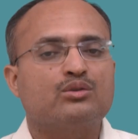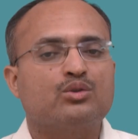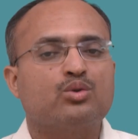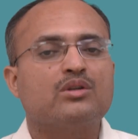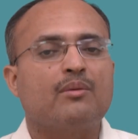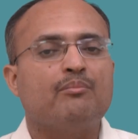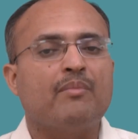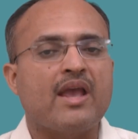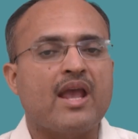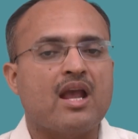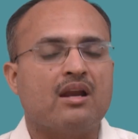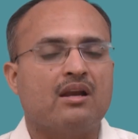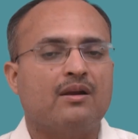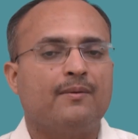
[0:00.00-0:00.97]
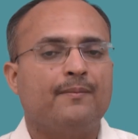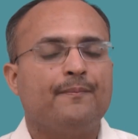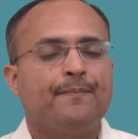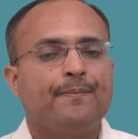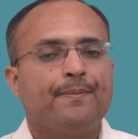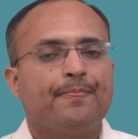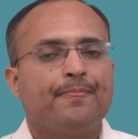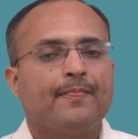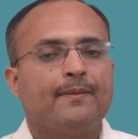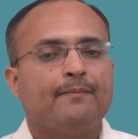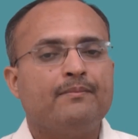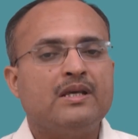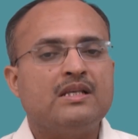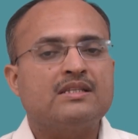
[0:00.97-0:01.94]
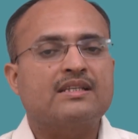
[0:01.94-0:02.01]
through the male,
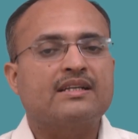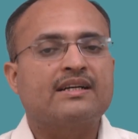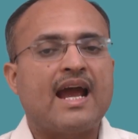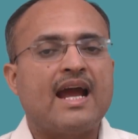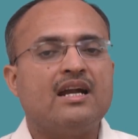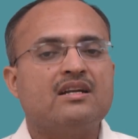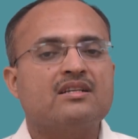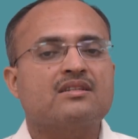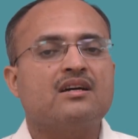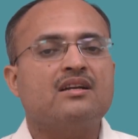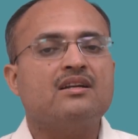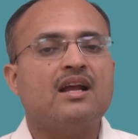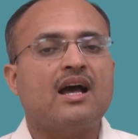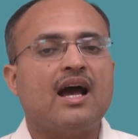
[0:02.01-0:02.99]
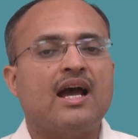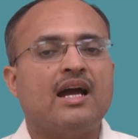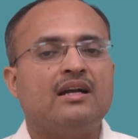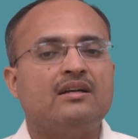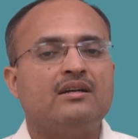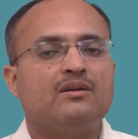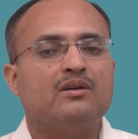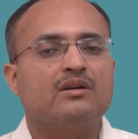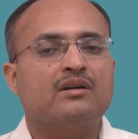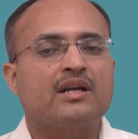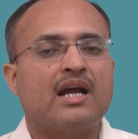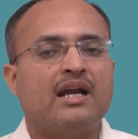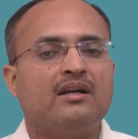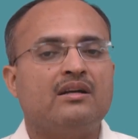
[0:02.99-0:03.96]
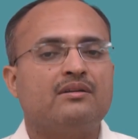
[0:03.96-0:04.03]
means grandson and
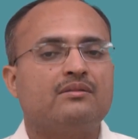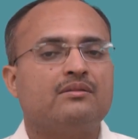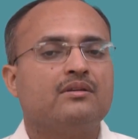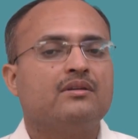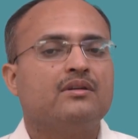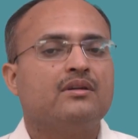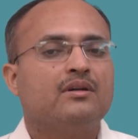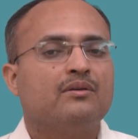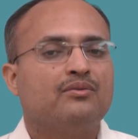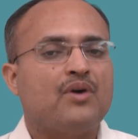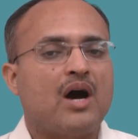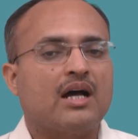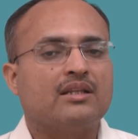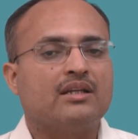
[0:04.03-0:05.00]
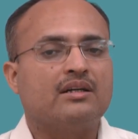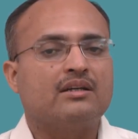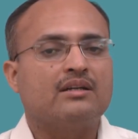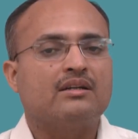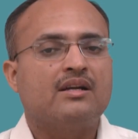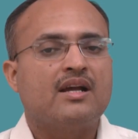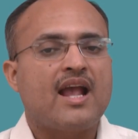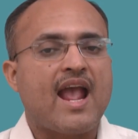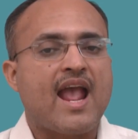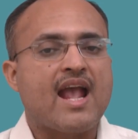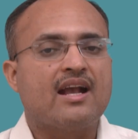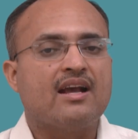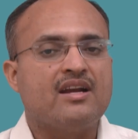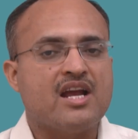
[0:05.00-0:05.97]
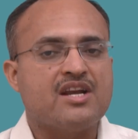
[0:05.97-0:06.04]
grandfather
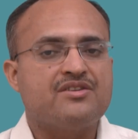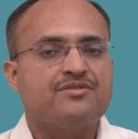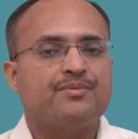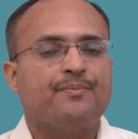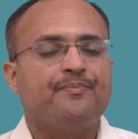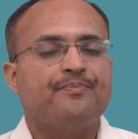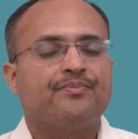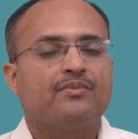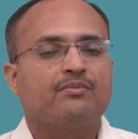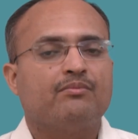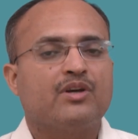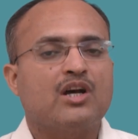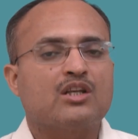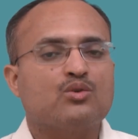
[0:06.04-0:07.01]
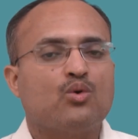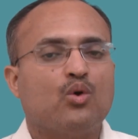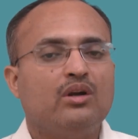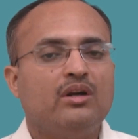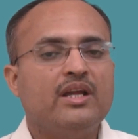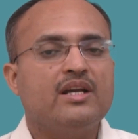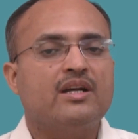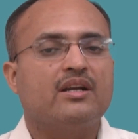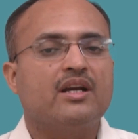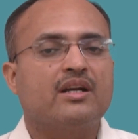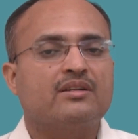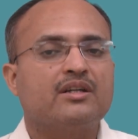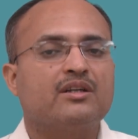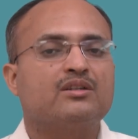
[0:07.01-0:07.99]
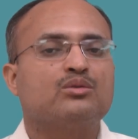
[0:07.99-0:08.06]
agnate. because wholly
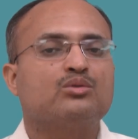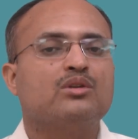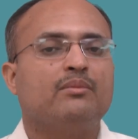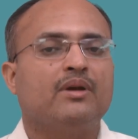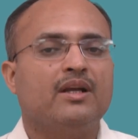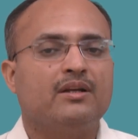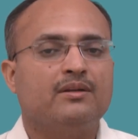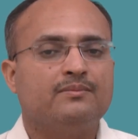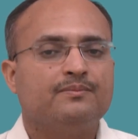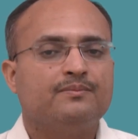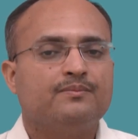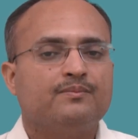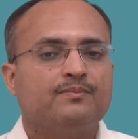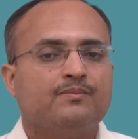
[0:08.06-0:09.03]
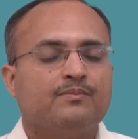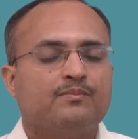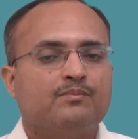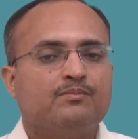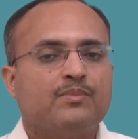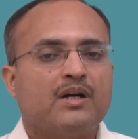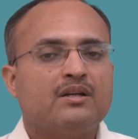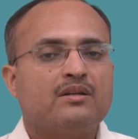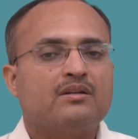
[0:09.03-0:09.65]
connected through the male. But